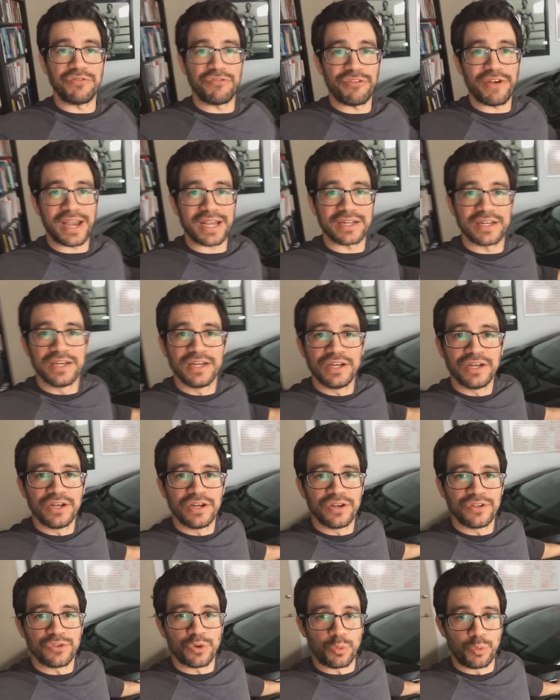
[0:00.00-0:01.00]
In fact,
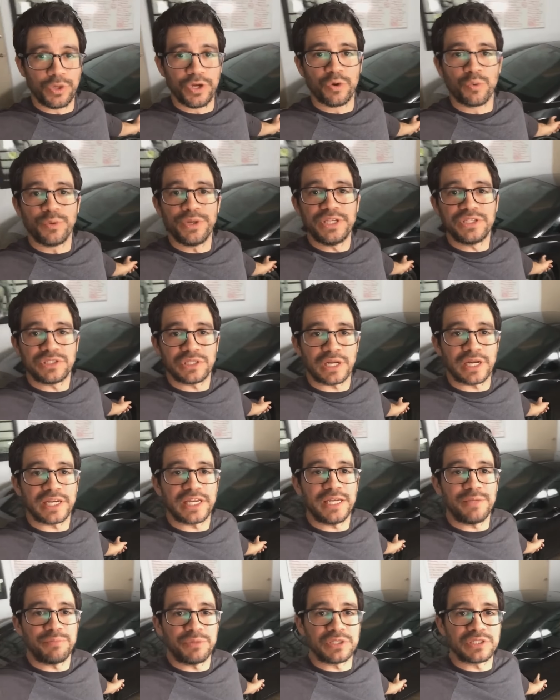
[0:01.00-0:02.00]
the real reason I
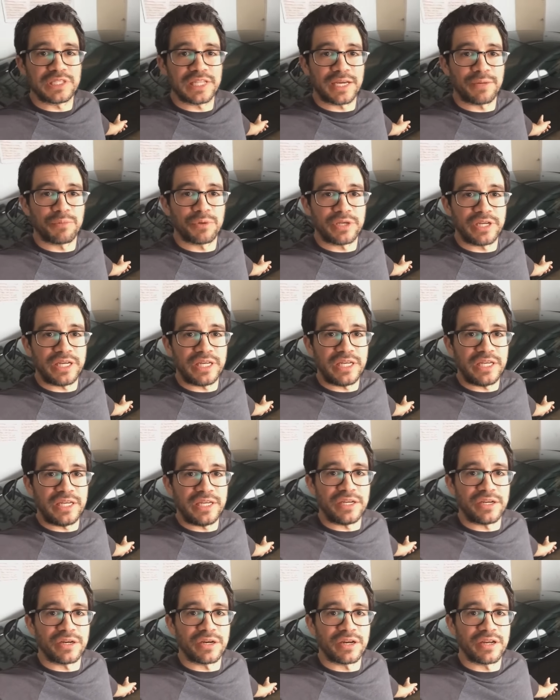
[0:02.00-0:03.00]
keep this Lamborghini
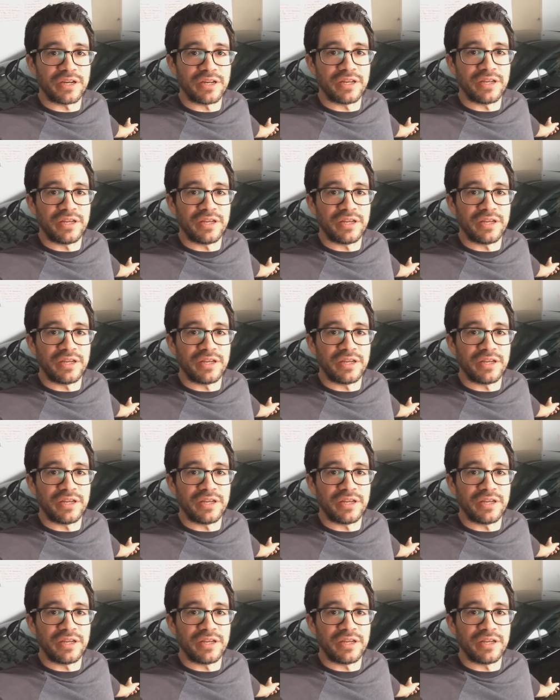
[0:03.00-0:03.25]
here